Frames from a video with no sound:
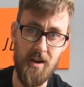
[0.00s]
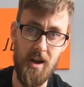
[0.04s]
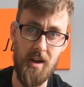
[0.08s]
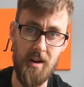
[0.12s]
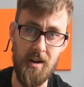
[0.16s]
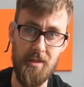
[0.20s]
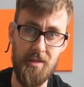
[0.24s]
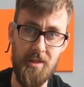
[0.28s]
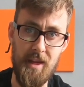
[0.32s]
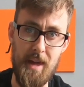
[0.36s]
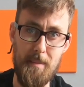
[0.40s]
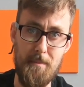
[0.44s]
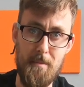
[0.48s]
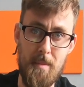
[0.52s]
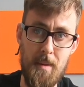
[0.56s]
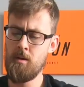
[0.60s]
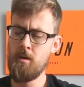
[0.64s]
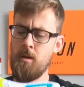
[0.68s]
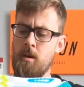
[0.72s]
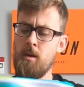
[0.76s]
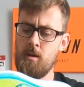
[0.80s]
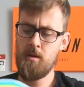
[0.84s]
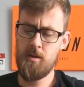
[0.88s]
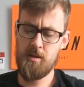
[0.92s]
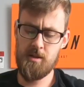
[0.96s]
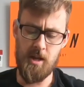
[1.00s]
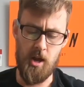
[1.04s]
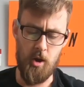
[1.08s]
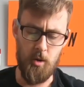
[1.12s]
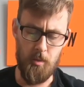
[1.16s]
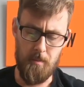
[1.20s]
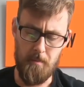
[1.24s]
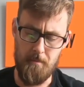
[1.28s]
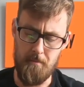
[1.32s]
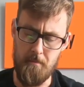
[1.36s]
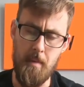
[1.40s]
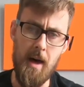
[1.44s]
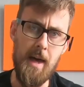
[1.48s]
colour theme.
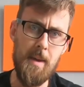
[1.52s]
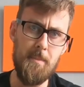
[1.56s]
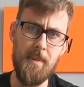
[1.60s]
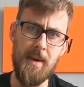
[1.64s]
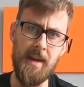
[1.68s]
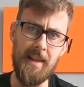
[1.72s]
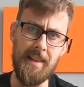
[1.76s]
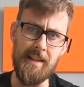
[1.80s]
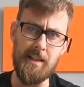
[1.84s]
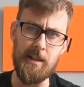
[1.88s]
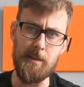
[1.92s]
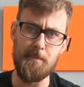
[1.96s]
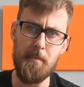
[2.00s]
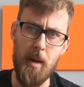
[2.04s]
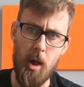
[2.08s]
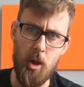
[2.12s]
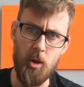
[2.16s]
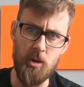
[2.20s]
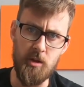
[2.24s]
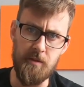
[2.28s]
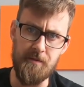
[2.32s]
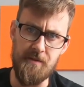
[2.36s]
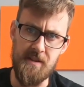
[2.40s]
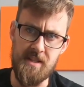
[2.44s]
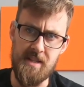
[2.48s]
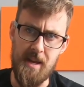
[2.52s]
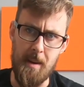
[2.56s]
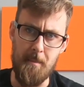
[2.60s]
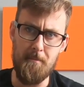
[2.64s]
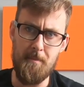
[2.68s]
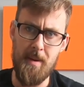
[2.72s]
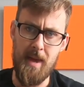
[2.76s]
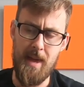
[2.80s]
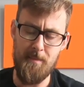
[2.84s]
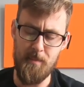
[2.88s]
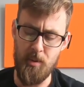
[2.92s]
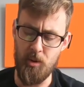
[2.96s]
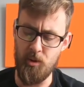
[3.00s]
So, might be a little bold for some
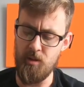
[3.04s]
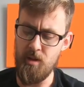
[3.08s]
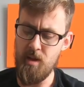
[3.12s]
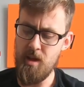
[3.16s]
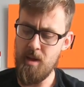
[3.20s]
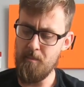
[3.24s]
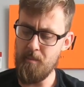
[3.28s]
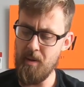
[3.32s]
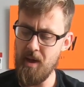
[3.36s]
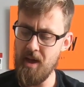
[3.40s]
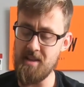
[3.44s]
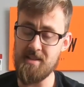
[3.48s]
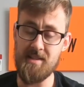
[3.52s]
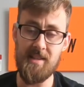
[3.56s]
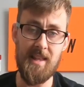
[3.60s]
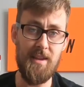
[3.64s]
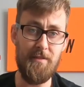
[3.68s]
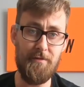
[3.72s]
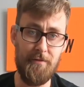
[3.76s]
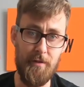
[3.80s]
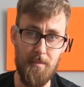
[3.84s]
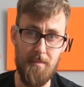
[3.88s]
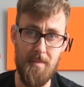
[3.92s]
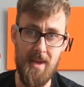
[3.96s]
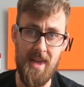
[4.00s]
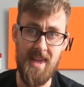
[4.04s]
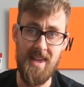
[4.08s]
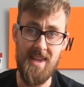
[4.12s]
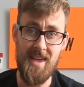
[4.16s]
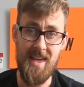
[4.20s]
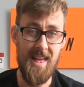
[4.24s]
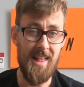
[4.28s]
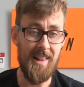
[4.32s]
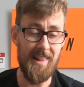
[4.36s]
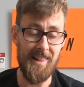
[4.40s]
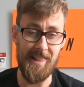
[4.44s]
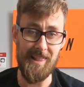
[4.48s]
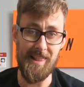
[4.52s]
people. Personally, for me,
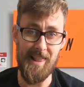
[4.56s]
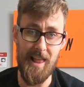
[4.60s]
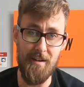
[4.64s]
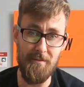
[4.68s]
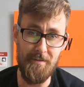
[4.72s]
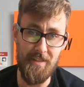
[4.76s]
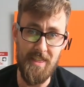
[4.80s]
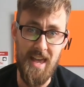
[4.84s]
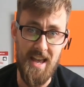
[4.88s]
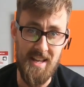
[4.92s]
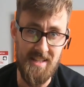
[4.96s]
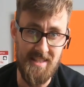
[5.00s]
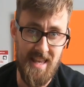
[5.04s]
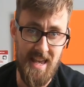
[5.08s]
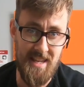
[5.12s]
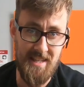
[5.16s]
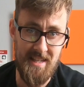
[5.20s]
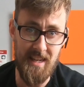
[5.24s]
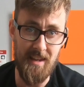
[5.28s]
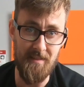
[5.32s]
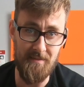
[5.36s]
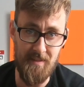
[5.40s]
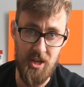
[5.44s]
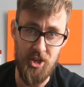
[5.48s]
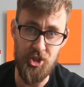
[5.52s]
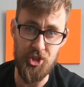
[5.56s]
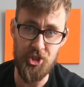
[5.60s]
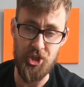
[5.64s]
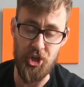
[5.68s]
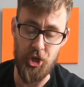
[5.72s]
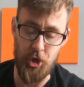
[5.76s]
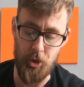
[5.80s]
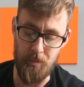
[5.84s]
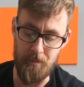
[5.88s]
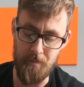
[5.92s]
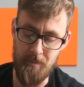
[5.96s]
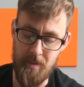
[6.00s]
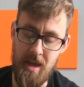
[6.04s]
love the aesthetic of this
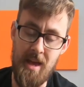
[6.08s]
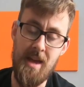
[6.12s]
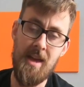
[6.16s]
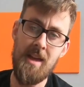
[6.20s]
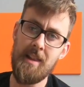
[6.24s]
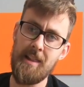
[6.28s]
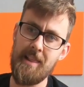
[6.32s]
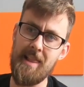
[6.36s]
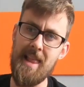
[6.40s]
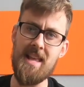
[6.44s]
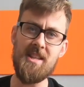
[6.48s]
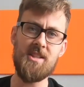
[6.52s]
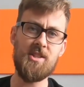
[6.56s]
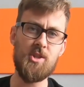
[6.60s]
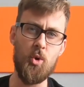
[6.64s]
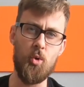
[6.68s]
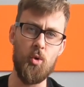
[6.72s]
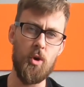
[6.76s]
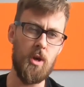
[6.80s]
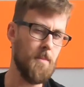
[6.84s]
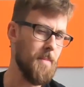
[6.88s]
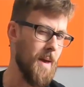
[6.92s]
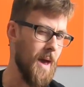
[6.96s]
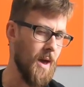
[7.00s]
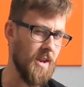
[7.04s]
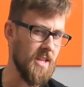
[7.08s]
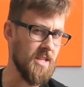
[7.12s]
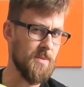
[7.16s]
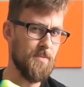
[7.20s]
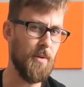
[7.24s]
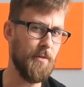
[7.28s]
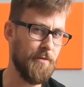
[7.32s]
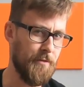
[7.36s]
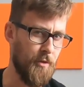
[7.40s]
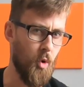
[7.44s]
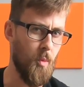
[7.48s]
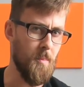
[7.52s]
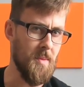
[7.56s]
shoe. Let's talk about its
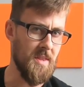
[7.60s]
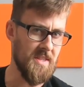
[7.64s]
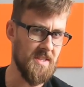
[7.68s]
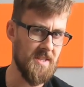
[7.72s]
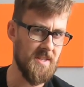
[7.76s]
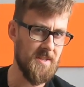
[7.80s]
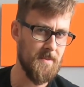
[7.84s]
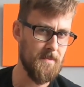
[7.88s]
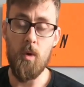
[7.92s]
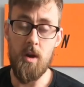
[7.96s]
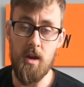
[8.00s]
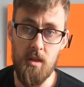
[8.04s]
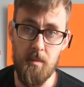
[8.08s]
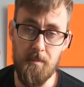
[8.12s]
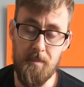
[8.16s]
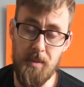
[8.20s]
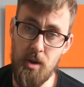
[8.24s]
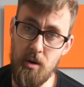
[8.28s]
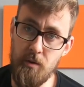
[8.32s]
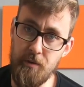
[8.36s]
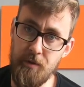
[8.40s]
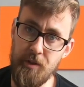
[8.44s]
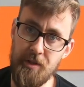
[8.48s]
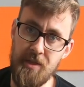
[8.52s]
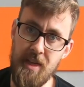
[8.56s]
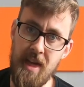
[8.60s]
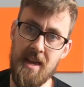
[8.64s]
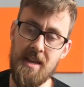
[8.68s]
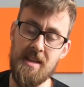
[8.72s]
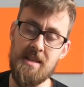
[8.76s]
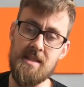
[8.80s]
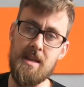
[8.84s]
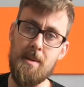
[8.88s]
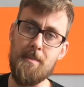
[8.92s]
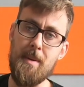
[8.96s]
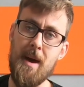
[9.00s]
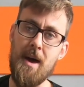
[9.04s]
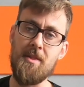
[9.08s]
performance. One of the beautiful
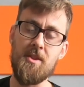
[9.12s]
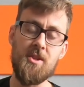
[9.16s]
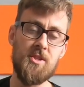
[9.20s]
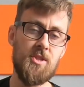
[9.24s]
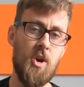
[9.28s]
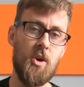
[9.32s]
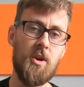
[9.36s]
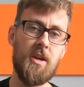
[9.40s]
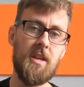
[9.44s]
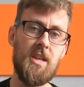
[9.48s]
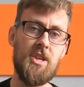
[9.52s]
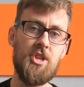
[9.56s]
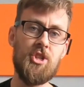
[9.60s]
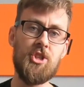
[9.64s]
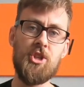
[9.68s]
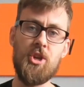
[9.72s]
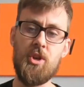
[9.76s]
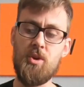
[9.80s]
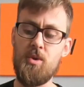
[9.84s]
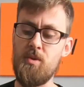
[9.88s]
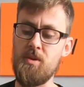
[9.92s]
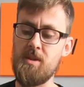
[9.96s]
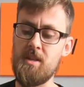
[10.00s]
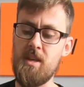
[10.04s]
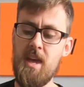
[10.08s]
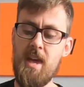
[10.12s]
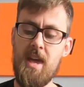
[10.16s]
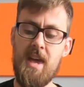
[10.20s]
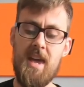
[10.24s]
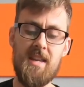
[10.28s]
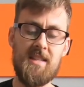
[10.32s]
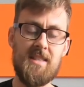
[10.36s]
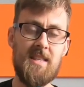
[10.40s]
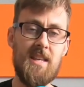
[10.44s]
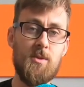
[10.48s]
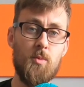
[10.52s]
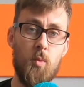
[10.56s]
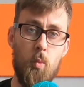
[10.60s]
things about the Saucony shoes
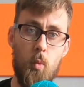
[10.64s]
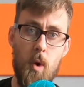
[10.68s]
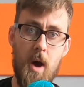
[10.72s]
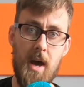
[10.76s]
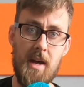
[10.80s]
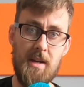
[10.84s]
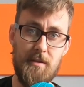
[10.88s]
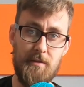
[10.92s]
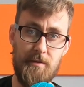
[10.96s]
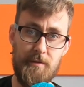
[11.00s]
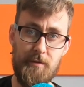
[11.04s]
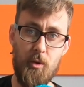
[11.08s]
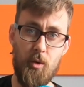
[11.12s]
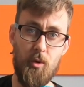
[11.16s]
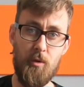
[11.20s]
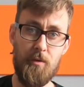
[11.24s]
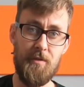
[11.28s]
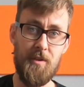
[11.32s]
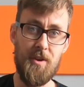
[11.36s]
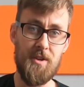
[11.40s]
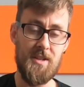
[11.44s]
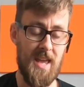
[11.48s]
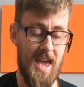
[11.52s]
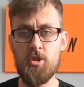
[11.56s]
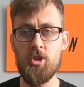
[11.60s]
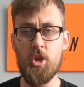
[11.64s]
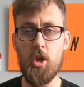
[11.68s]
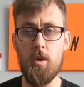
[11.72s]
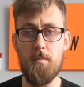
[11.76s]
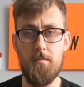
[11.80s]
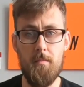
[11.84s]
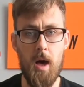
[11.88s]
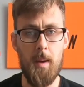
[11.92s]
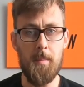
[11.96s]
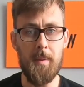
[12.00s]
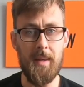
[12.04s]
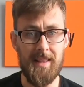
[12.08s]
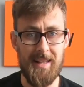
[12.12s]
is this wider forefoot. So you
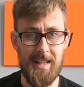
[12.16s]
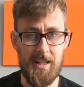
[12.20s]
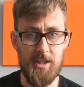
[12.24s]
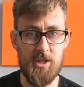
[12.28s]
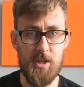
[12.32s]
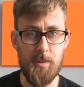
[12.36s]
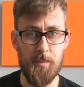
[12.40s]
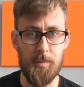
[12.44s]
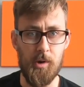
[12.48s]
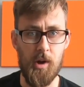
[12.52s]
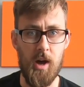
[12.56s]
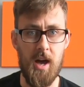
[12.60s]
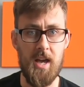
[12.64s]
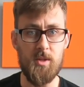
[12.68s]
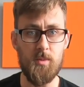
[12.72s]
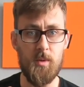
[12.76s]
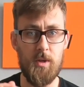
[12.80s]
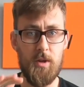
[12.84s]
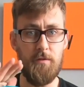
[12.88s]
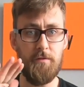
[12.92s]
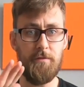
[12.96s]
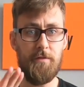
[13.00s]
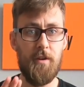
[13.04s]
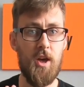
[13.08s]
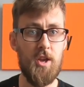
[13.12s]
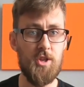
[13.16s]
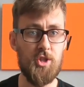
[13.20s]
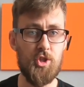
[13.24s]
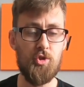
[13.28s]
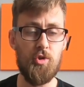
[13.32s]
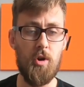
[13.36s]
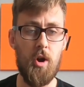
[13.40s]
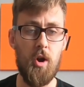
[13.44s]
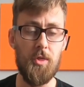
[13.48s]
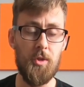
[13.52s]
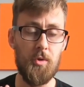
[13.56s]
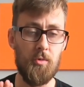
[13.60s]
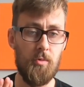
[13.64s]
might be a little surprised when you first
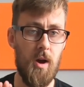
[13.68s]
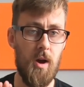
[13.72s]
try on the